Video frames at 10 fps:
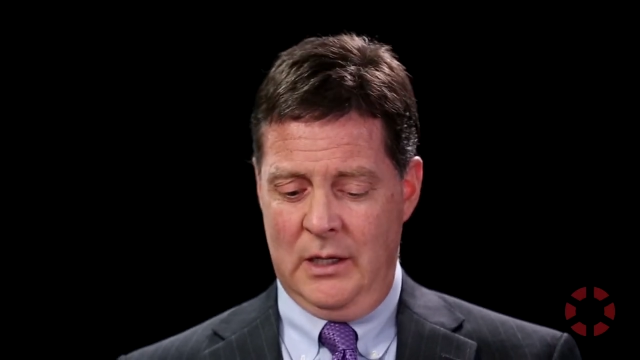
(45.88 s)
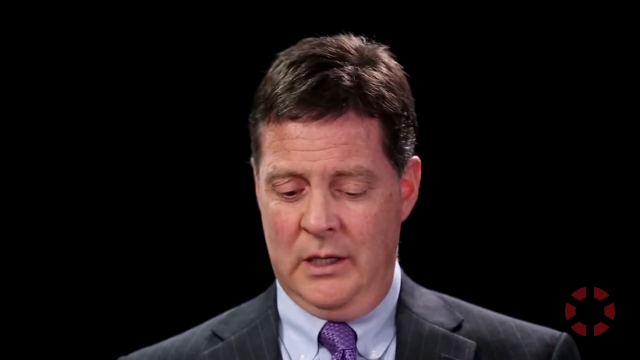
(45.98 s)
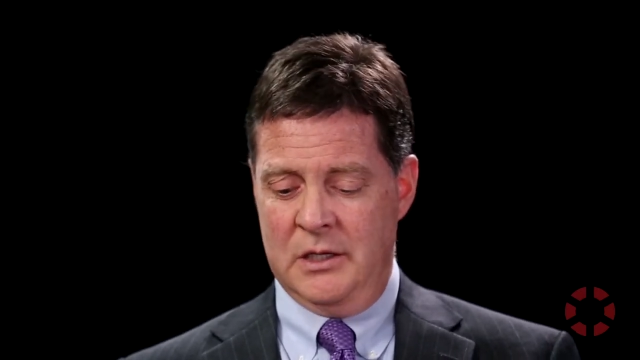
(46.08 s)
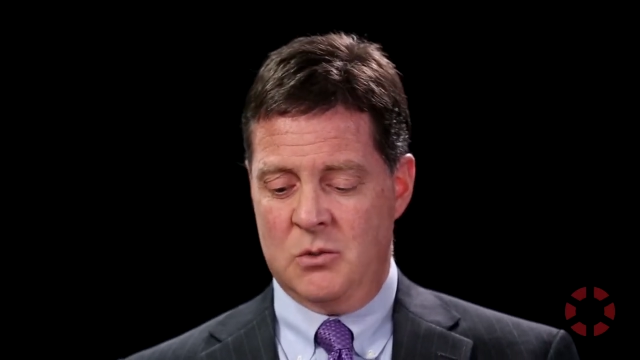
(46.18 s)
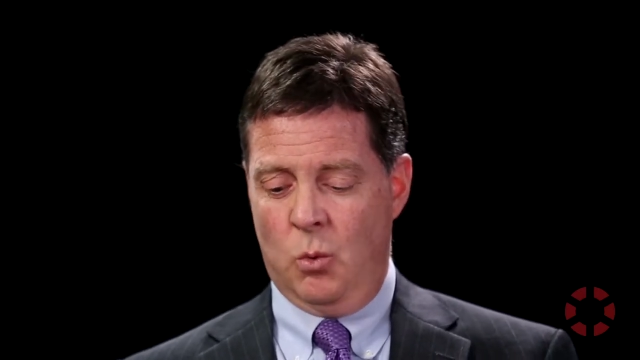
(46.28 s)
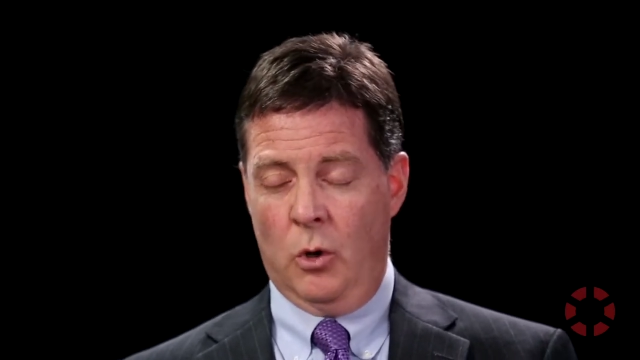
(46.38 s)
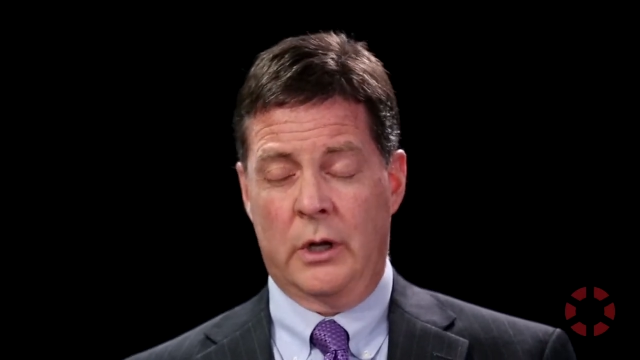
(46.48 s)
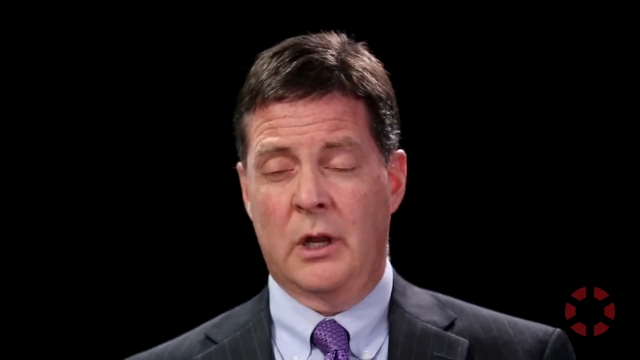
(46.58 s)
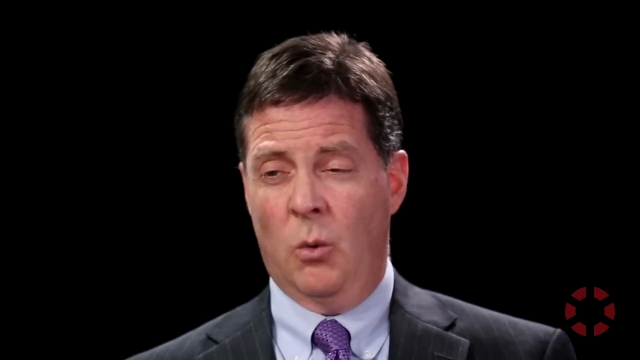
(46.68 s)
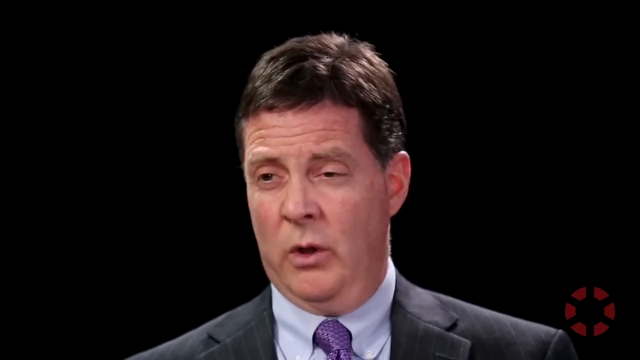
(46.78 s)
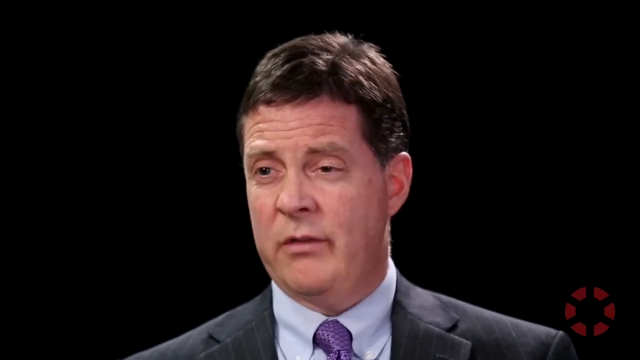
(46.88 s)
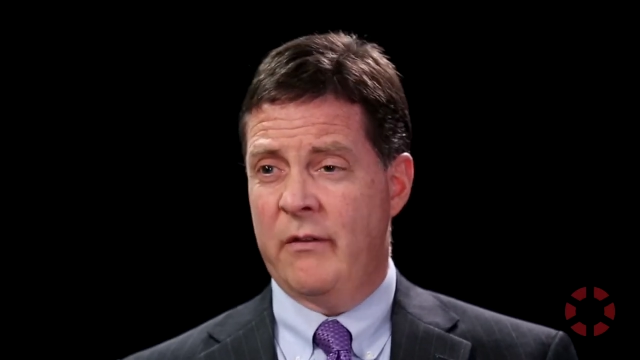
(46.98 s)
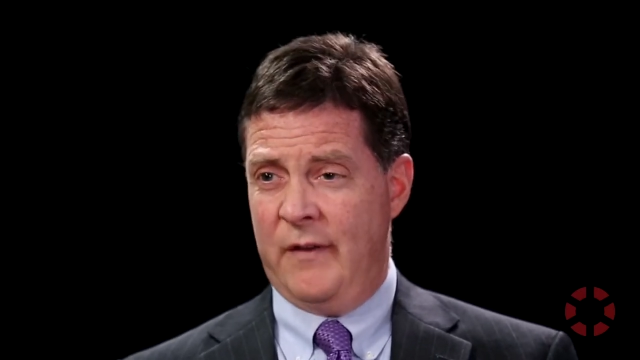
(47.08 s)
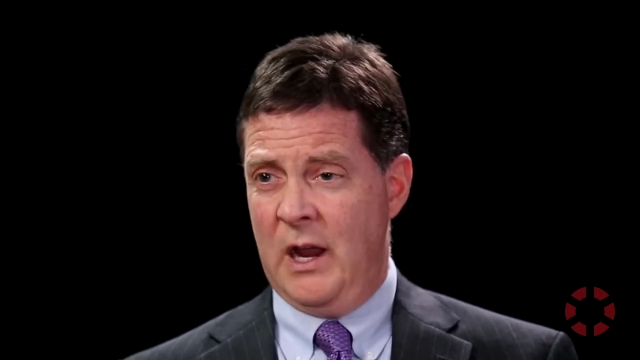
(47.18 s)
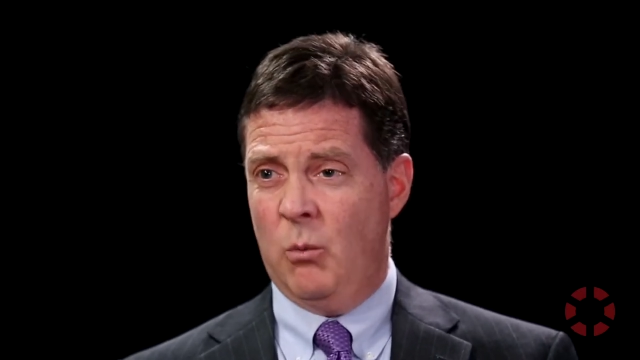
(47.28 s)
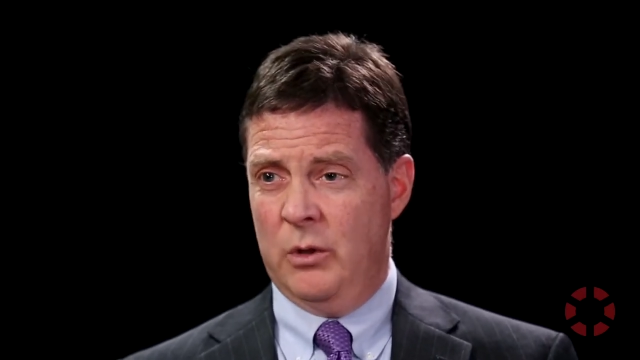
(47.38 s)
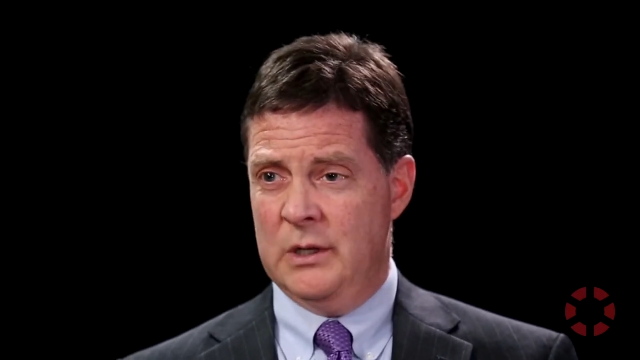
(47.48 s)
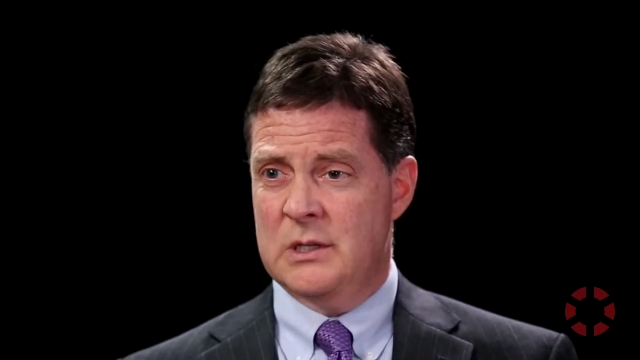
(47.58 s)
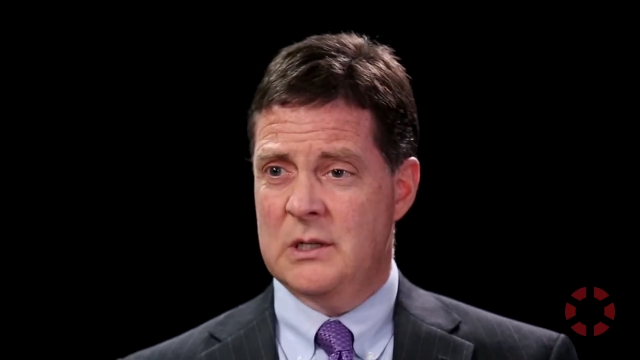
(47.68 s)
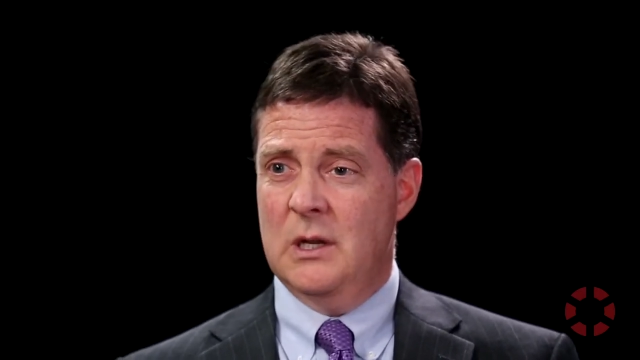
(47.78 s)
is working with the
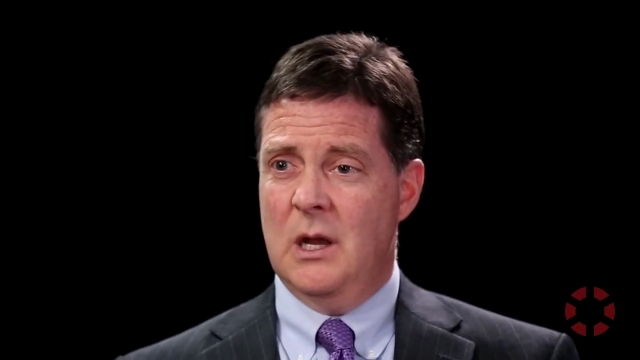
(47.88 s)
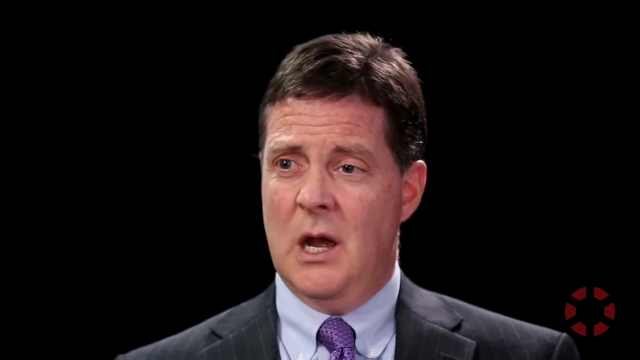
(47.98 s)
families.